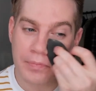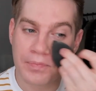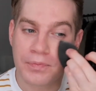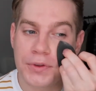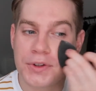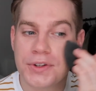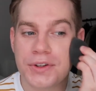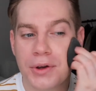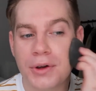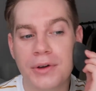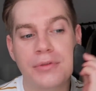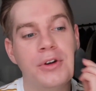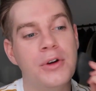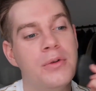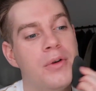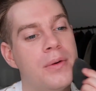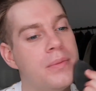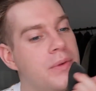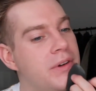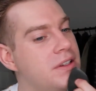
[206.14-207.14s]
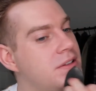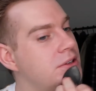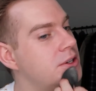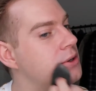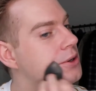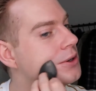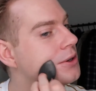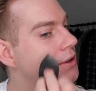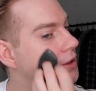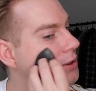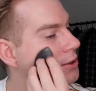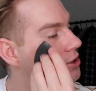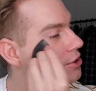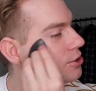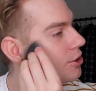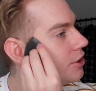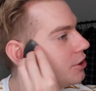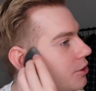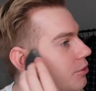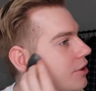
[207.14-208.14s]
So if you want me to
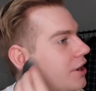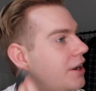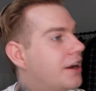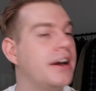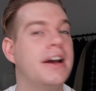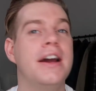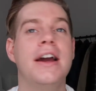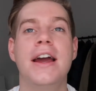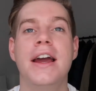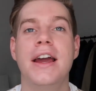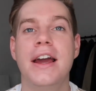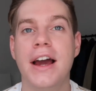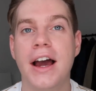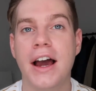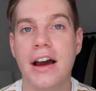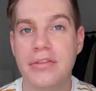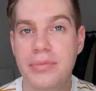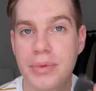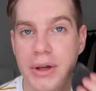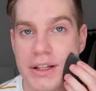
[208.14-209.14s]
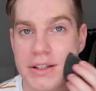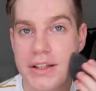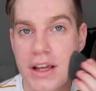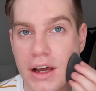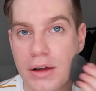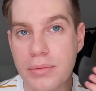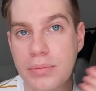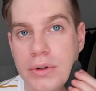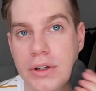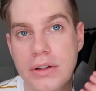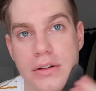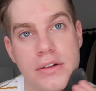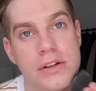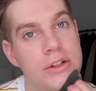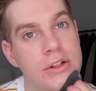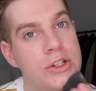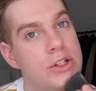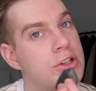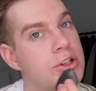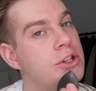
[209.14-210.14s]
show you what I have picked up,
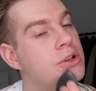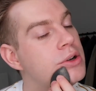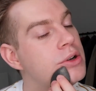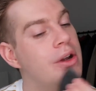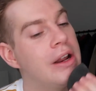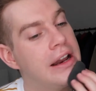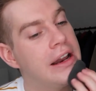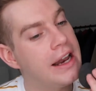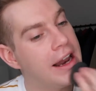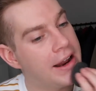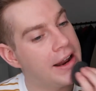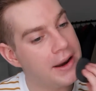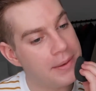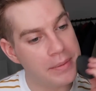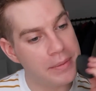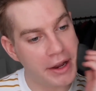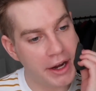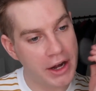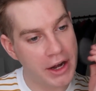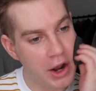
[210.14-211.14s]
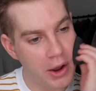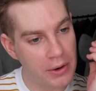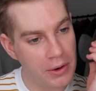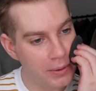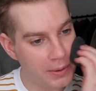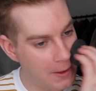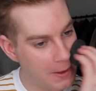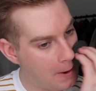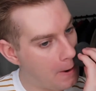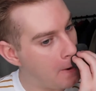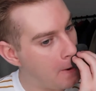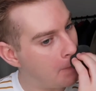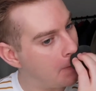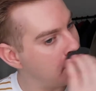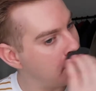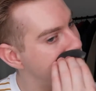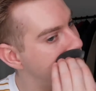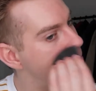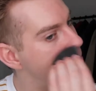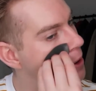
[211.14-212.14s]
do let me know in the
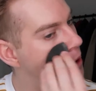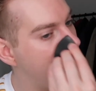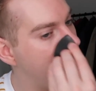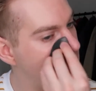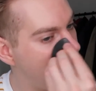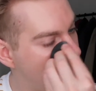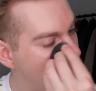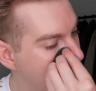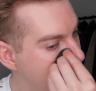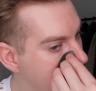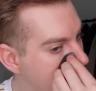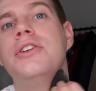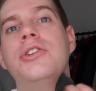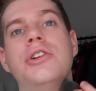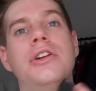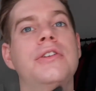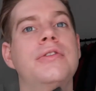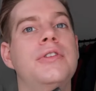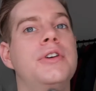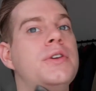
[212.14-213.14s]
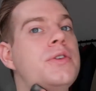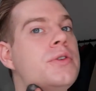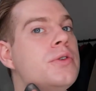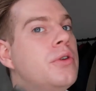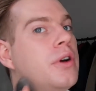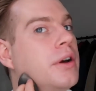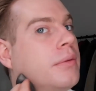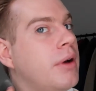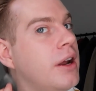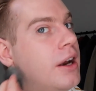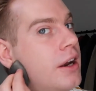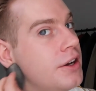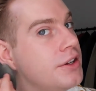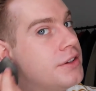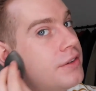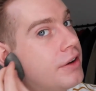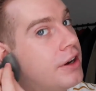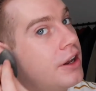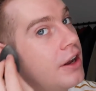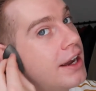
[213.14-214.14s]
comments down below now. I don't know if you saw in my
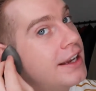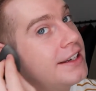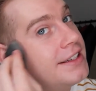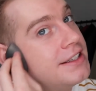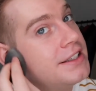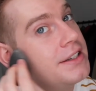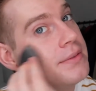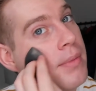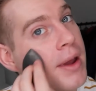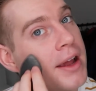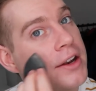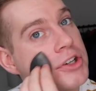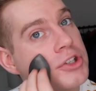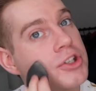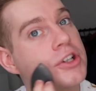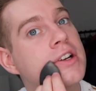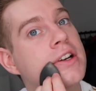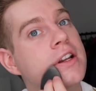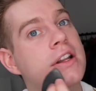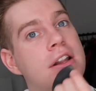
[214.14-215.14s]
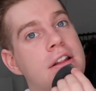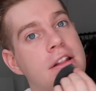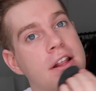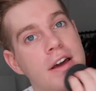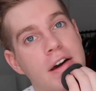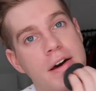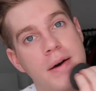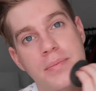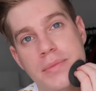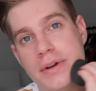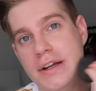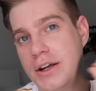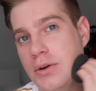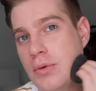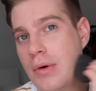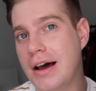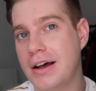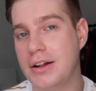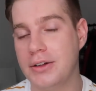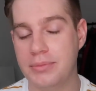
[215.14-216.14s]
last video, I did mention the company
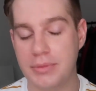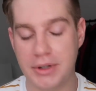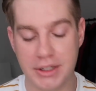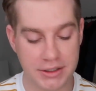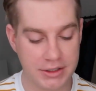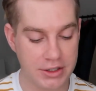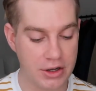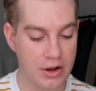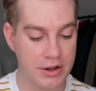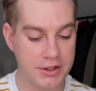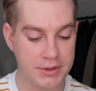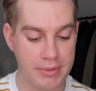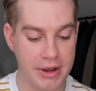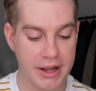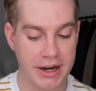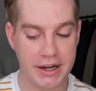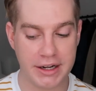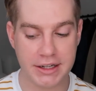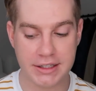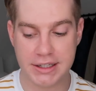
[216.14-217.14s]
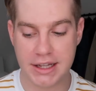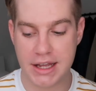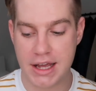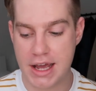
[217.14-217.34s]
WILDMINT Cosmetics,